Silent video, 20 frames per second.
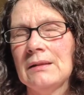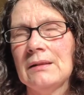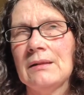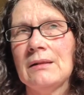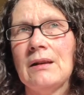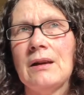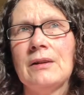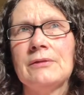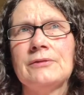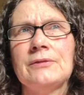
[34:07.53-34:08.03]

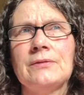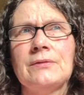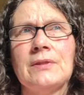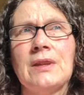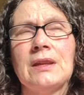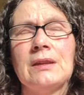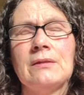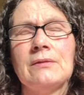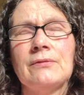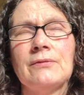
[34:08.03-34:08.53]
off of,
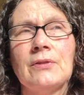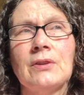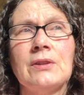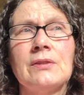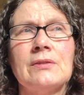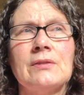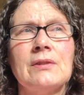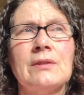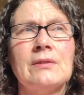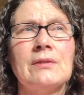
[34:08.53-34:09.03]
like, for
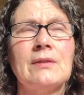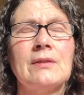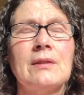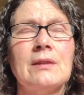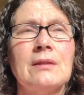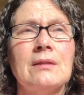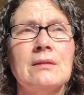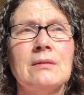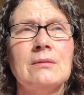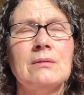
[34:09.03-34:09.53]
instance,
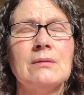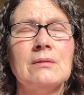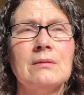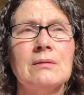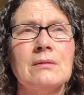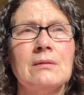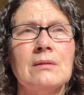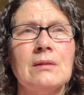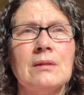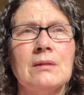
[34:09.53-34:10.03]
the
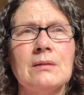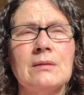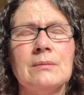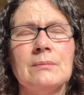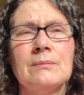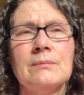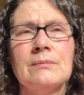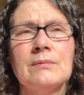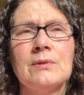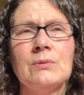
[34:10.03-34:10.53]

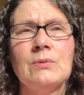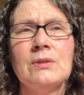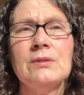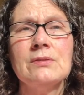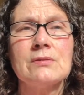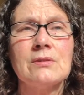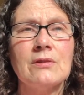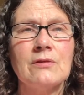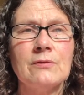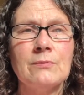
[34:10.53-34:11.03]
wood
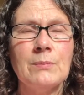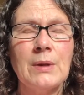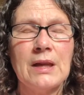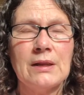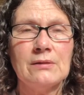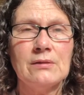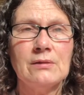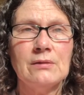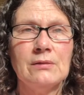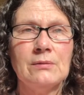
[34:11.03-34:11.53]
stove
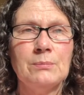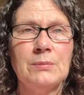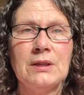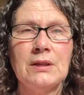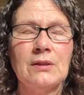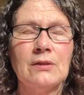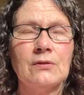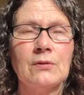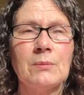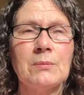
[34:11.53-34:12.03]
mantle,
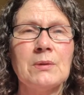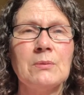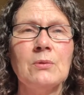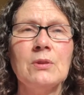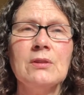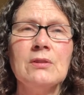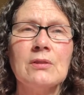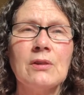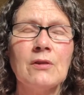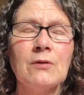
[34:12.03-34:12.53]
because from the
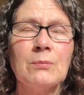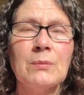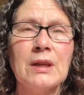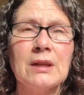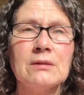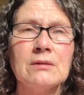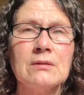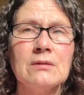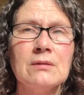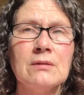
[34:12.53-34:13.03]
wood stove
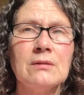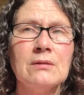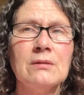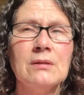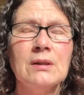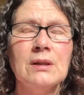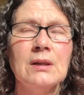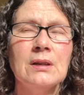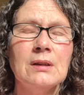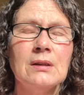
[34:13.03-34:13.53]
mantle,
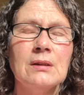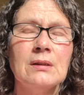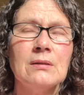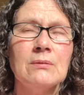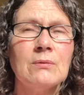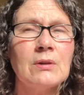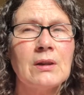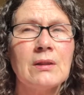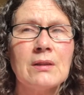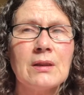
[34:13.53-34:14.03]

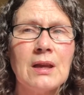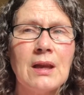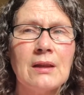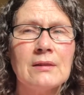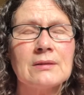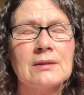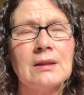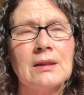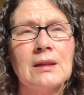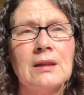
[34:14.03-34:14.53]
one of the cats
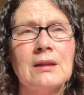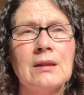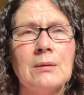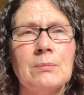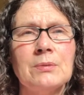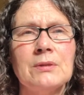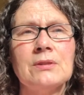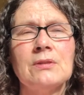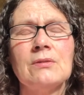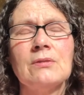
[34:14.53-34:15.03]
can get up
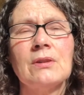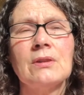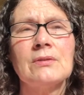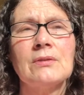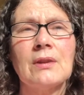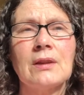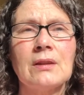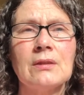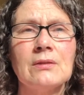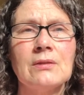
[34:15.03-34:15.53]
into our
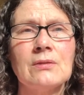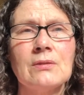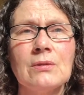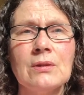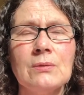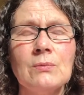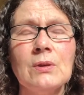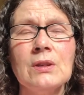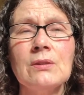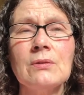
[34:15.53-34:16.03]
second story
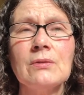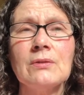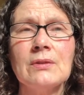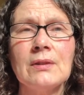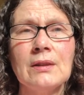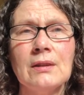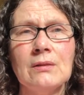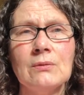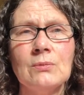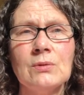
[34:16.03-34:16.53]

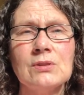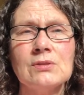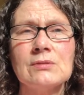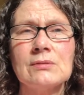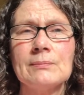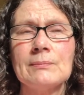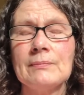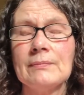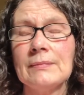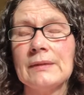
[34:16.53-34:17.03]
windowsill, which
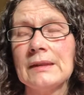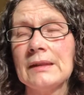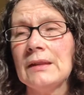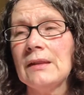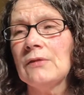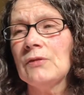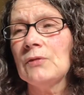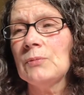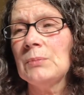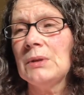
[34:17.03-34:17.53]

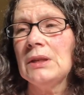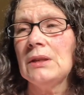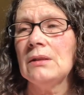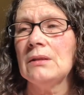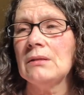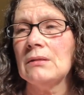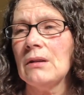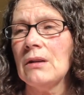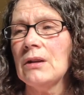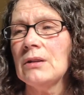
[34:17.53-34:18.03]
gives me
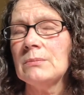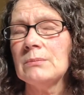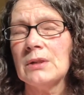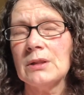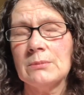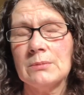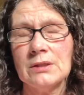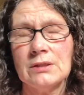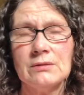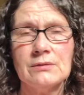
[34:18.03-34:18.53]
heart
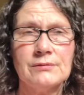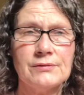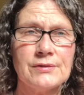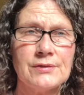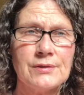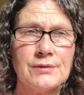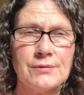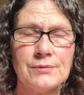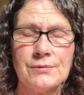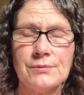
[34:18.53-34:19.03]
murmur.
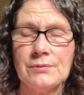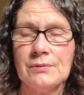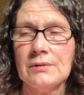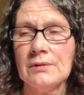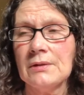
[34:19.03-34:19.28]
So